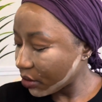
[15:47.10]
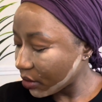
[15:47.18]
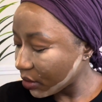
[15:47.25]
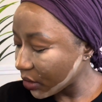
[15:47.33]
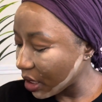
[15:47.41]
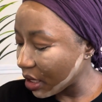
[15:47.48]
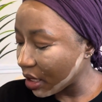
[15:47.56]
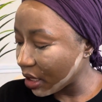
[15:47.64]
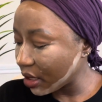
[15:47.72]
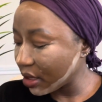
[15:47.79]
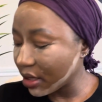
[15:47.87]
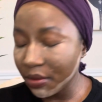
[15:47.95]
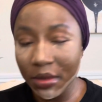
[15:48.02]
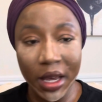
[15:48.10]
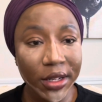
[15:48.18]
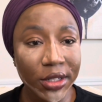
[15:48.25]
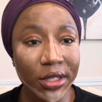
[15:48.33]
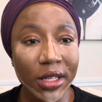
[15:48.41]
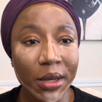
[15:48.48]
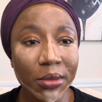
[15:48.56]
And me, I just
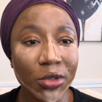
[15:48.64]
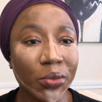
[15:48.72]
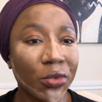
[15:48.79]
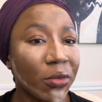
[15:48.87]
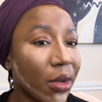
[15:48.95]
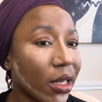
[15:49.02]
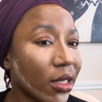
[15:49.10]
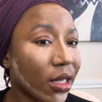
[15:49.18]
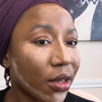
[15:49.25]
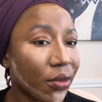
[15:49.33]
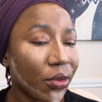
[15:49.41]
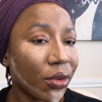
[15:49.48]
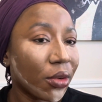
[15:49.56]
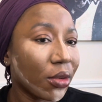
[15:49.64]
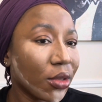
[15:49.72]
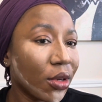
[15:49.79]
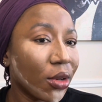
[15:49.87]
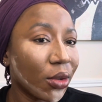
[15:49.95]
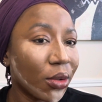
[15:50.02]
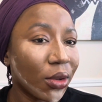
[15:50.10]
came to put myself,
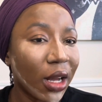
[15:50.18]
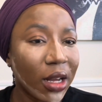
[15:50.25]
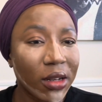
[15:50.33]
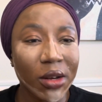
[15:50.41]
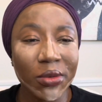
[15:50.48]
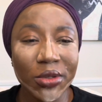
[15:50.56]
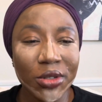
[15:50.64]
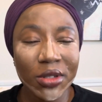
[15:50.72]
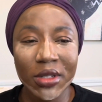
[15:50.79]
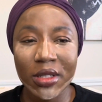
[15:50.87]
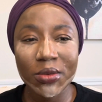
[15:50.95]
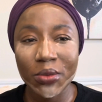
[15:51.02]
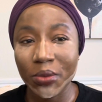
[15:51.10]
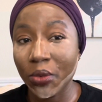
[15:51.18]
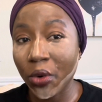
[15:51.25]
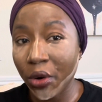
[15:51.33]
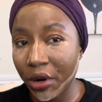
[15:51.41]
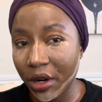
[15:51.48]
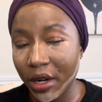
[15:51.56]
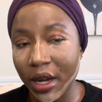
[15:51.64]
I was just worried.
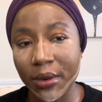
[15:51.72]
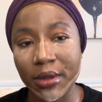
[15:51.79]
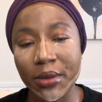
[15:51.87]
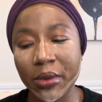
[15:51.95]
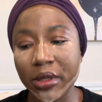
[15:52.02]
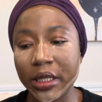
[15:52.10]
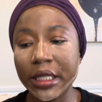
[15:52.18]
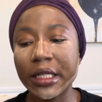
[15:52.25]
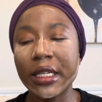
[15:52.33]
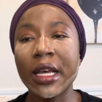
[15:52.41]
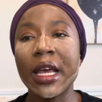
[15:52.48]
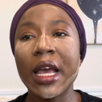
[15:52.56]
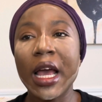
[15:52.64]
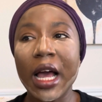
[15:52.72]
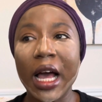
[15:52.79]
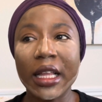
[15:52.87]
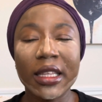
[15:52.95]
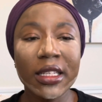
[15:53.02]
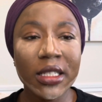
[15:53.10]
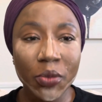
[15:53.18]
I was worried. At this
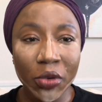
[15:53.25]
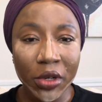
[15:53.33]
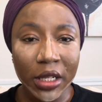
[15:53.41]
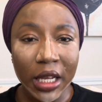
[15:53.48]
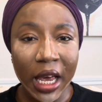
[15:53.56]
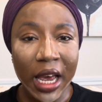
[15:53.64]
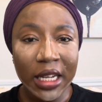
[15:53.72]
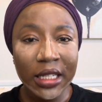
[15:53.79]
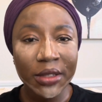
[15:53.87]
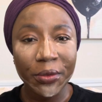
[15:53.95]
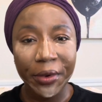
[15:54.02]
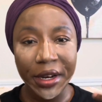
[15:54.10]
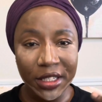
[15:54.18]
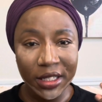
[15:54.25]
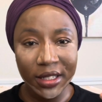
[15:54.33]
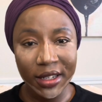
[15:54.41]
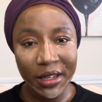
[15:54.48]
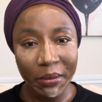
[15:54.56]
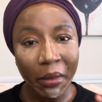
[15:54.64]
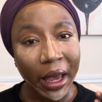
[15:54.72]
point, I hadn't registered in
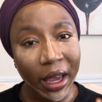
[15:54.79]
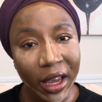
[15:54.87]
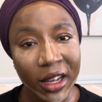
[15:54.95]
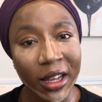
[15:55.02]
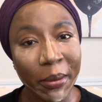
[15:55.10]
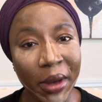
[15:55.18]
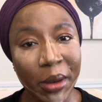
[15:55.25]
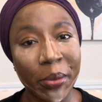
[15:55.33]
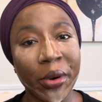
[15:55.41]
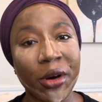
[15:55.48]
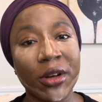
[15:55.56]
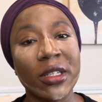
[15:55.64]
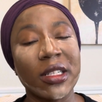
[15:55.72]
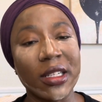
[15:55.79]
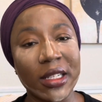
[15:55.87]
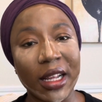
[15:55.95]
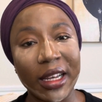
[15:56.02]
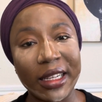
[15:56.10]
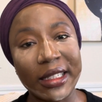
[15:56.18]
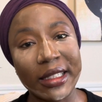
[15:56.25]
my head that my purse is
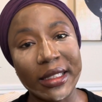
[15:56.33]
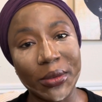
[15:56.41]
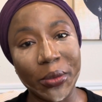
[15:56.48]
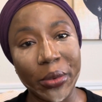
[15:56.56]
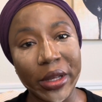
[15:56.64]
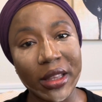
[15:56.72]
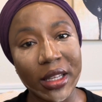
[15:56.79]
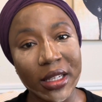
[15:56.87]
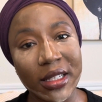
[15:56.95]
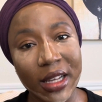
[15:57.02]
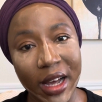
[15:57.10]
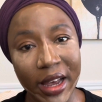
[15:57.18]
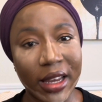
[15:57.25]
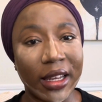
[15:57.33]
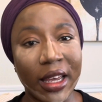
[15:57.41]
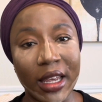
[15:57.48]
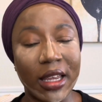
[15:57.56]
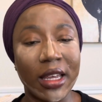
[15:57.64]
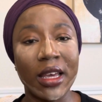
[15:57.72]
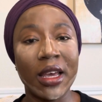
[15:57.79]
like with this guy. Like
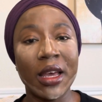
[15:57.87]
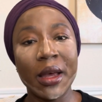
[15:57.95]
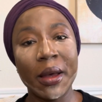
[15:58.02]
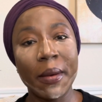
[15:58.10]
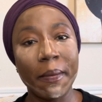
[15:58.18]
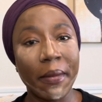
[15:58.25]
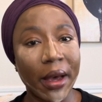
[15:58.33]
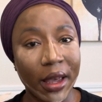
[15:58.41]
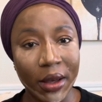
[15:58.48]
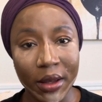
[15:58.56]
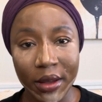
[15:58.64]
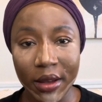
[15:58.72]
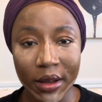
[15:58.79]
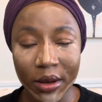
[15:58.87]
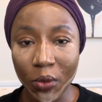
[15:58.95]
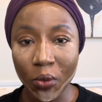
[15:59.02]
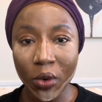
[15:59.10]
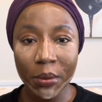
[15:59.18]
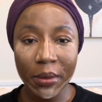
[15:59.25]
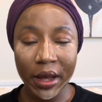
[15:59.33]
my
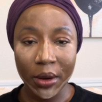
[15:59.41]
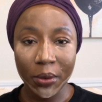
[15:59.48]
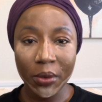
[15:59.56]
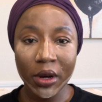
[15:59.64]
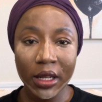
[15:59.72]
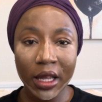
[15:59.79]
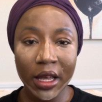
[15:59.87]
wallet,